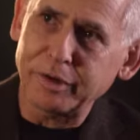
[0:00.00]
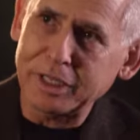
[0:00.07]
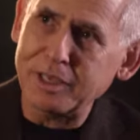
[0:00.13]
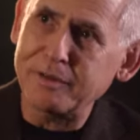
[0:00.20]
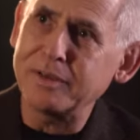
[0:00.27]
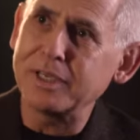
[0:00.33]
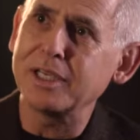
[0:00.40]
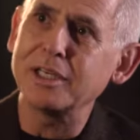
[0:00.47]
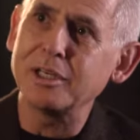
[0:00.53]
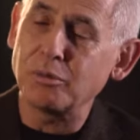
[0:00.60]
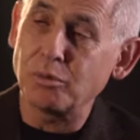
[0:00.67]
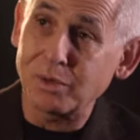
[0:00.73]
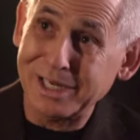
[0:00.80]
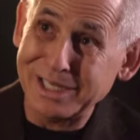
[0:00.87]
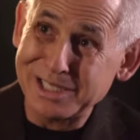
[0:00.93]
forgiving.
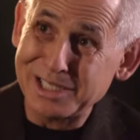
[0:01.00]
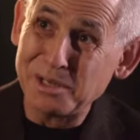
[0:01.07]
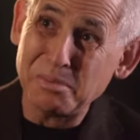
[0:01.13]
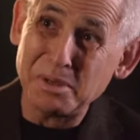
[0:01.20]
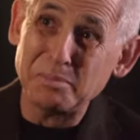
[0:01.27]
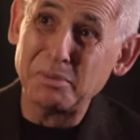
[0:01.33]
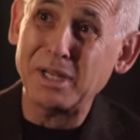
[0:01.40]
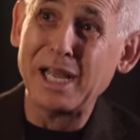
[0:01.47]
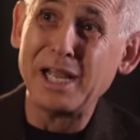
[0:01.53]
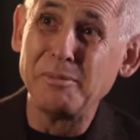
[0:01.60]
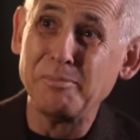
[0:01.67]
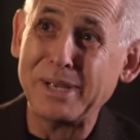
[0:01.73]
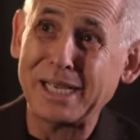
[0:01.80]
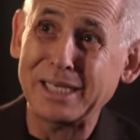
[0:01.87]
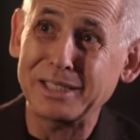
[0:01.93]
And when I see people
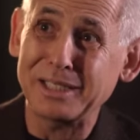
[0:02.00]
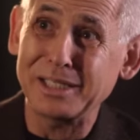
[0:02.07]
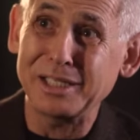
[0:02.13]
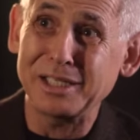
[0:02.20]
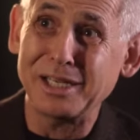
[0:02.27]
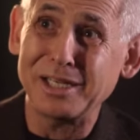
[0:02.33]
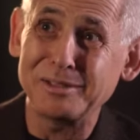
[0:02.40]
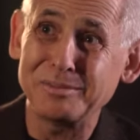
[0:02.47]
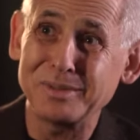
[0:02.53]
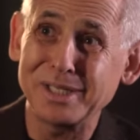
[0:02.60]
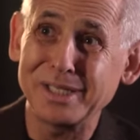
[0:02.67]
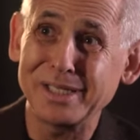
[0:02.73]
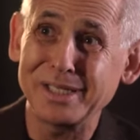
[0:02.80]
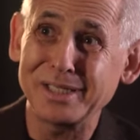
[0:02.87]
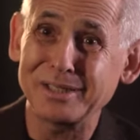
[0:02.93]
act badly, I'm
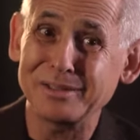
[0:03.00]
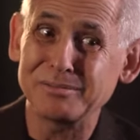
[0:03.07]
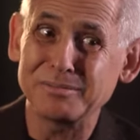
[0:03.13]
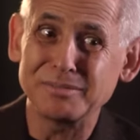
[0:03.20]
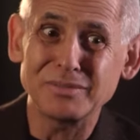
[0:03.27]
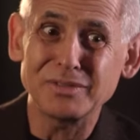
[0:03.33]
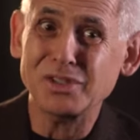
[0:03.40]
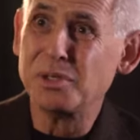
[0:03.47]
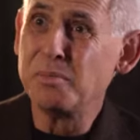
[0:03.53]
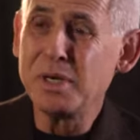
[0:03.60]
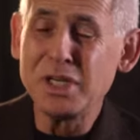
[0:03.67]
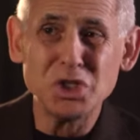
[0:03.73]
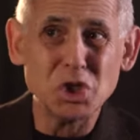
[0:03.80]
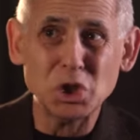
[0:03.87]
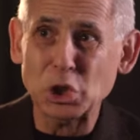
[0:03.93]
like,
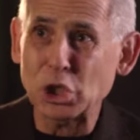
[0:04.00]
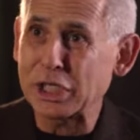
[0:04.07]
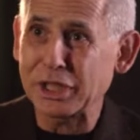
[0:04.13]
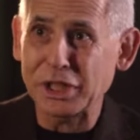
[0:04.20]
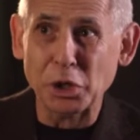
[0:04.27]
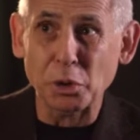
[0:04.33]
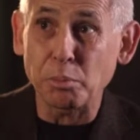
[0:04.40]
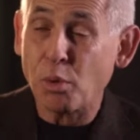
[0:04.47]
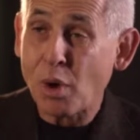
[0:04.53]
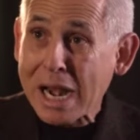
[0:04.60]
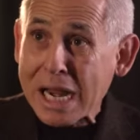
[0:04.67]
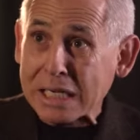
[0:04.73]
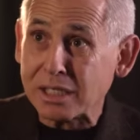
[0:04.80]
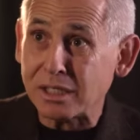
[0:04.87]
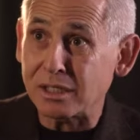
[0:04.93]
somebody should look at their
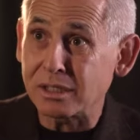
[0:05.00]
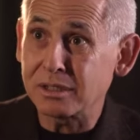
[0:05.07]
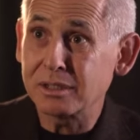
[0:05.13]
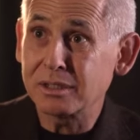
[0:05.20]
brain.